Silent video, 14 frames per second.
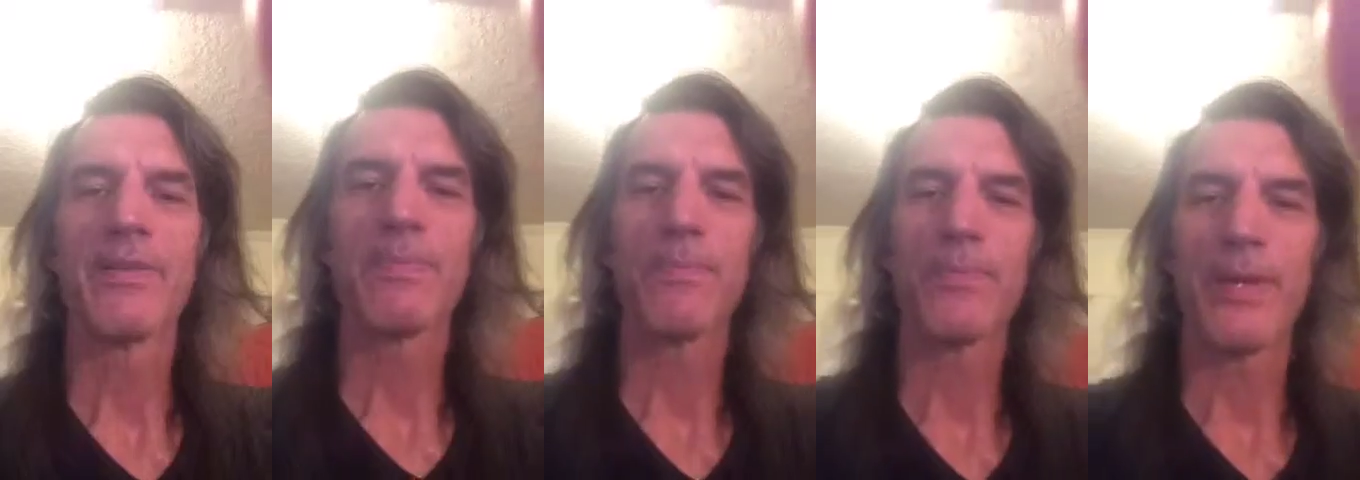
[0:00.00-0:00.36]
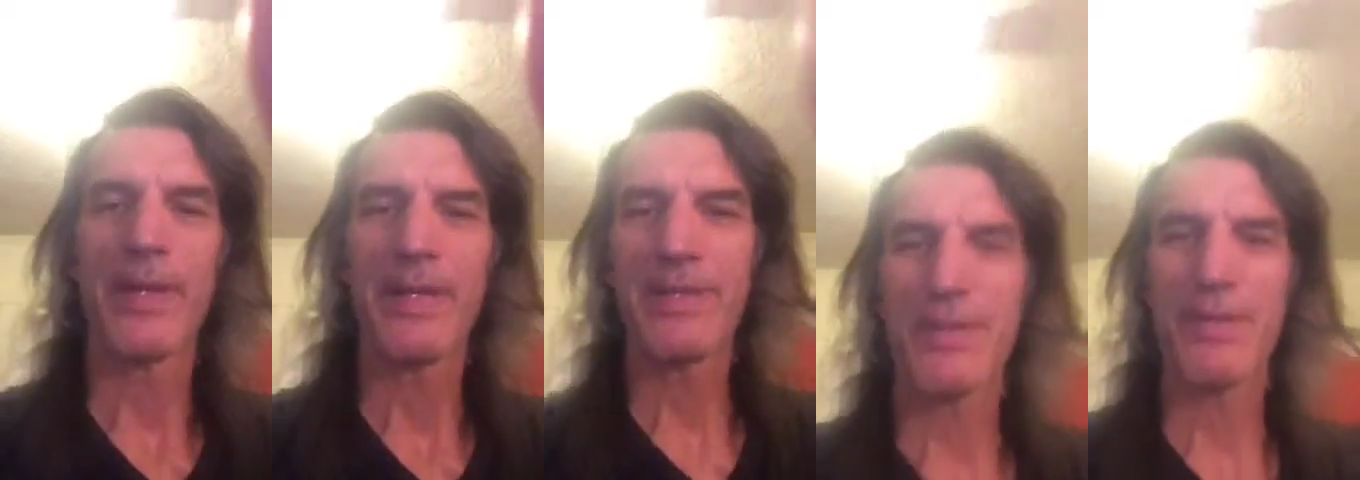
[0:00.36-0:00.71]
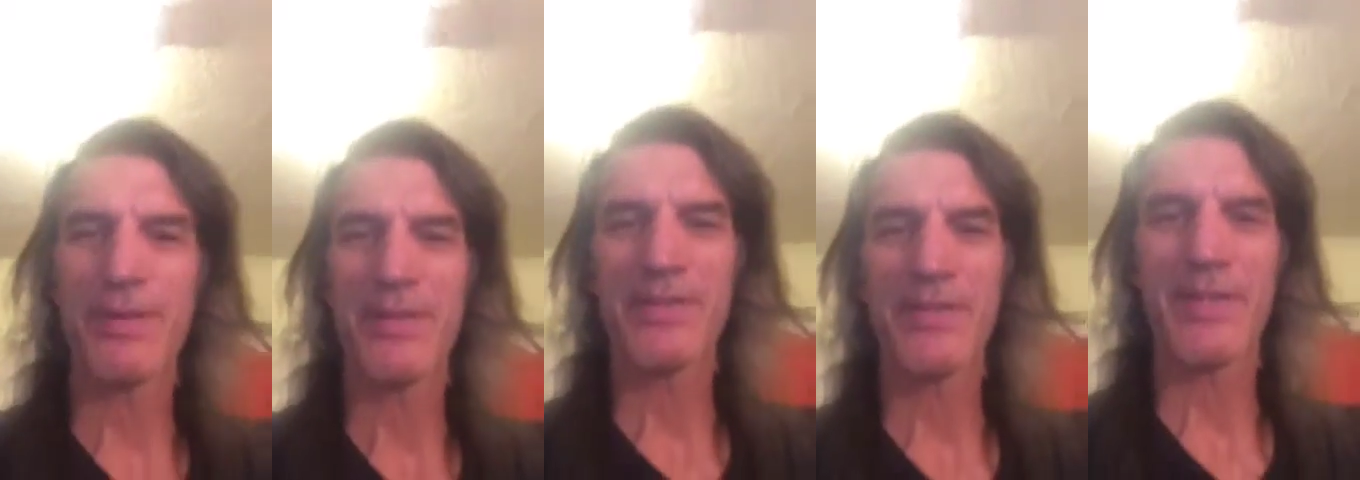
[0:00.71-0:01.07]
Bryant Hewitt
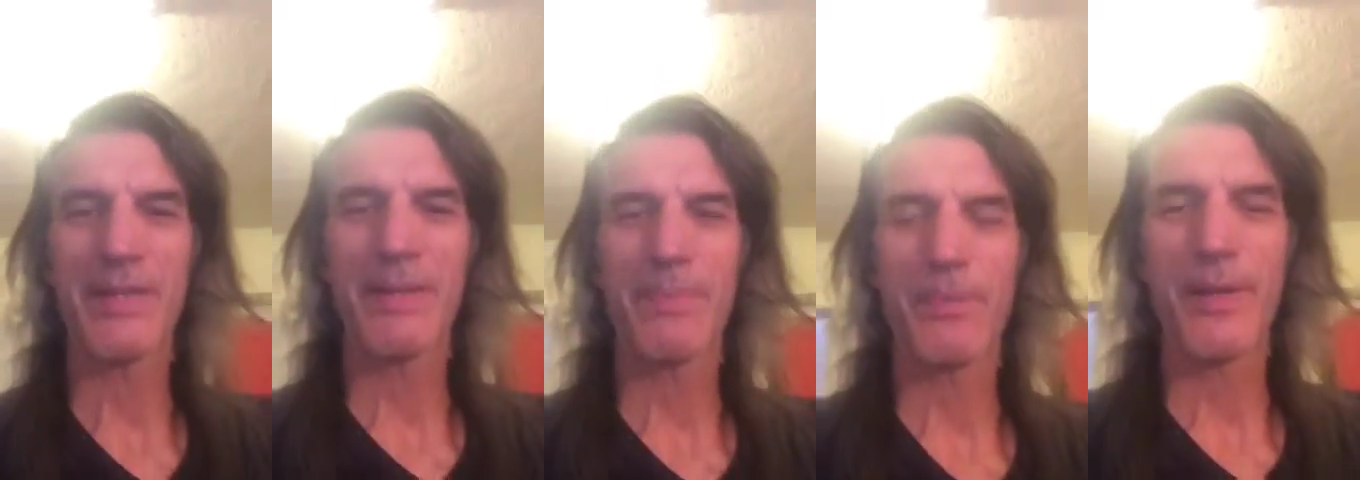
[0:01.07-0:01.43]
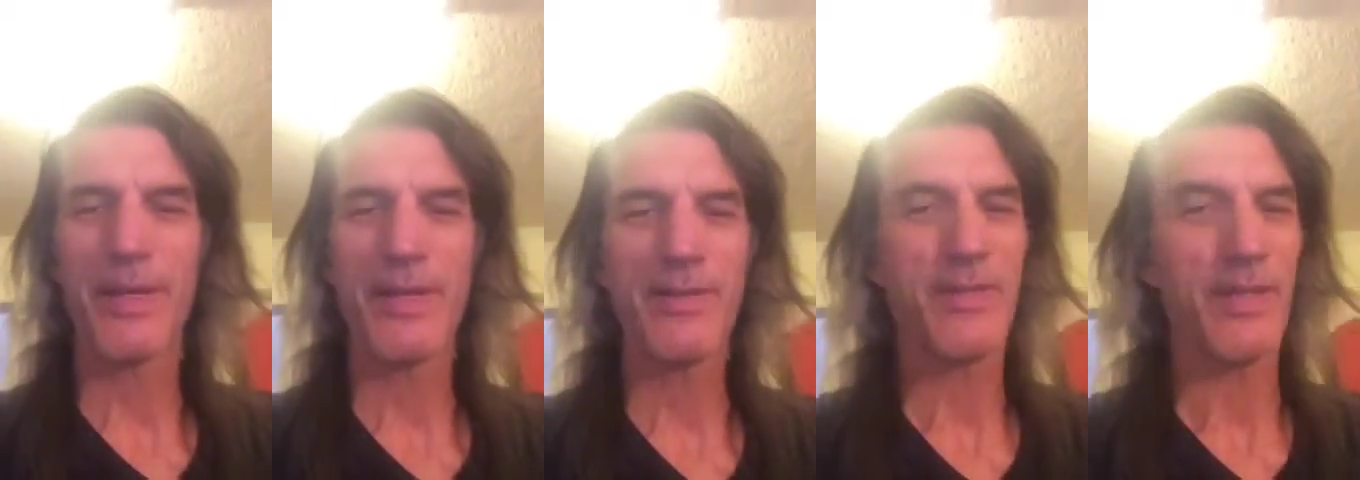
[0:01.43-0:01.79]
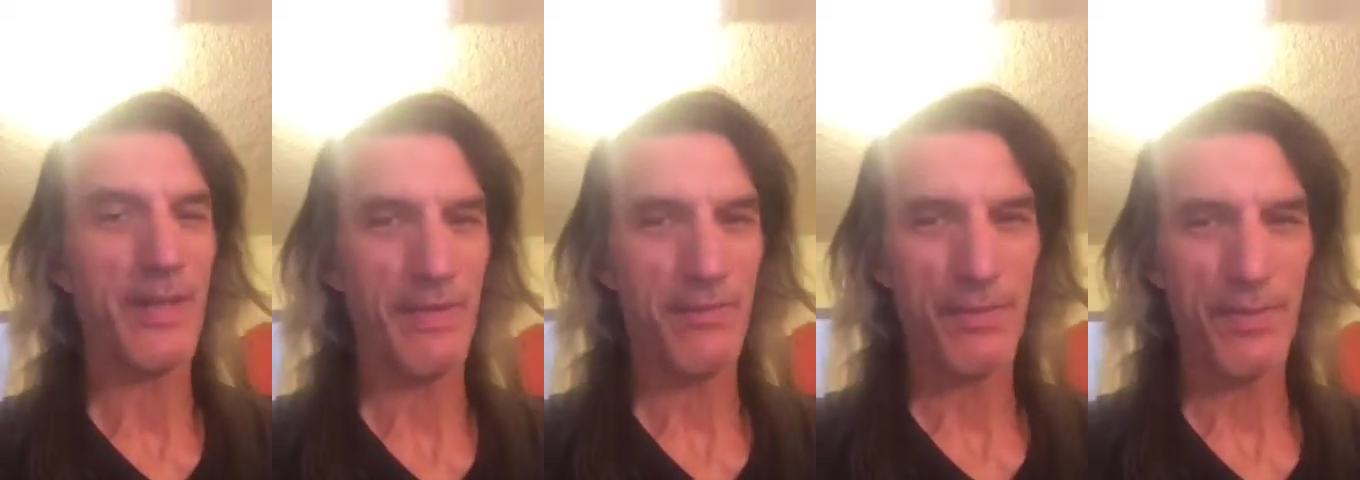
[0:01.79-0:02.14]
and his Sunday Praise.
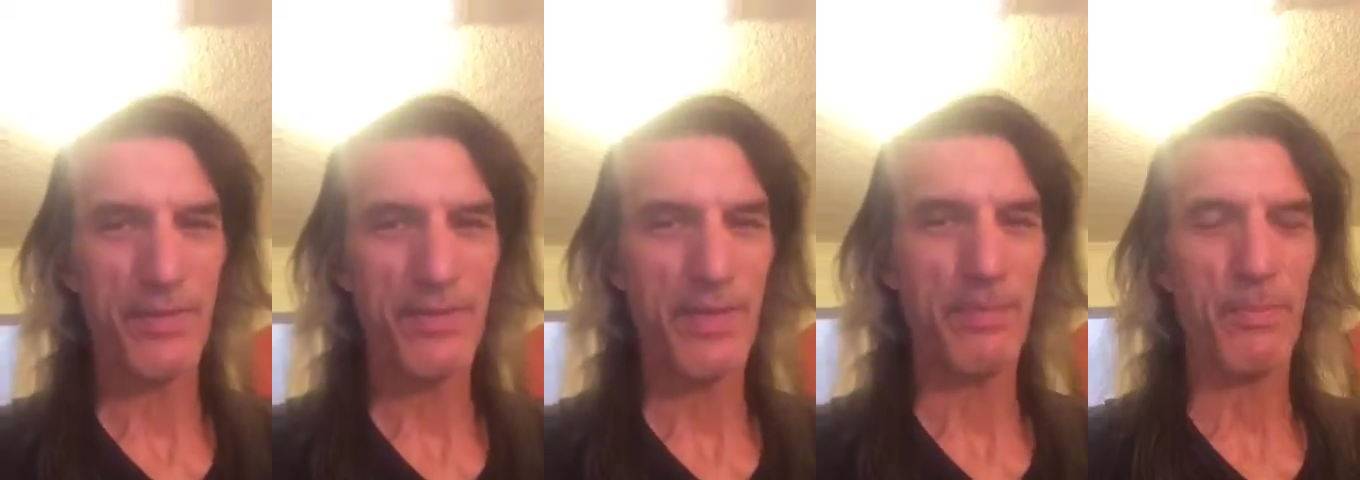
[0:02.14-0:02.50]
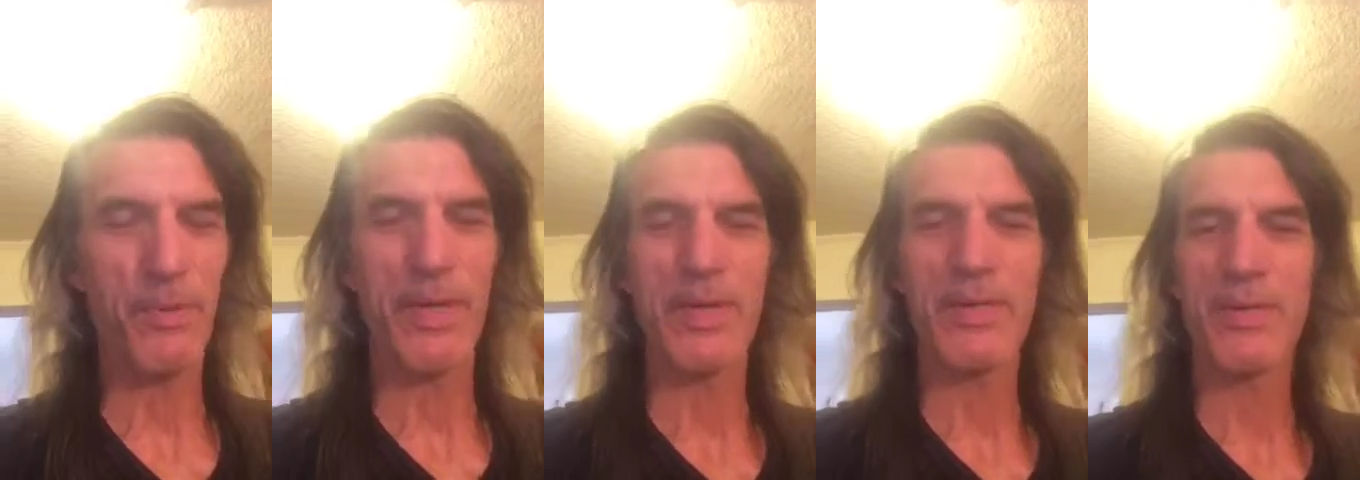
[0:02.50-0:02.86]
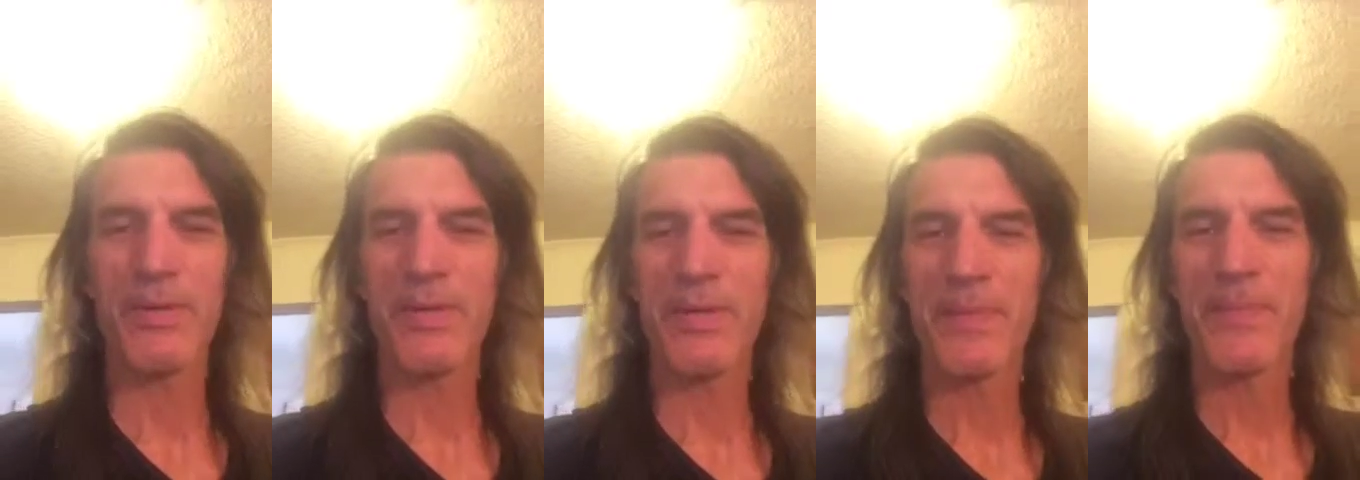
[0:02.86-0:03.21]
And of course, I'm Bryant
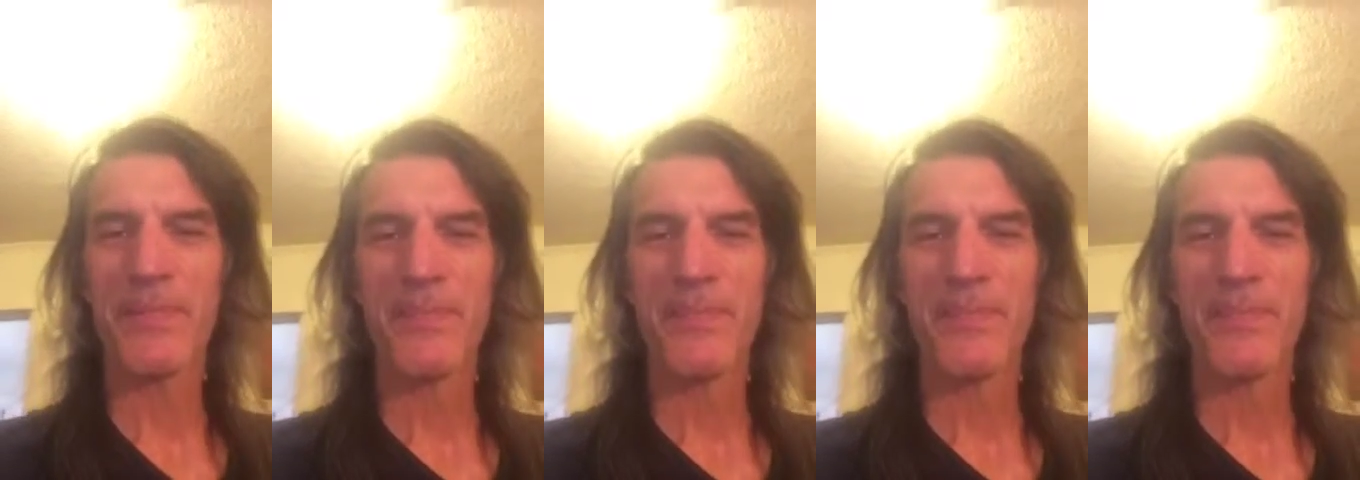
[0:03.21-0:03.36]
Hewitt.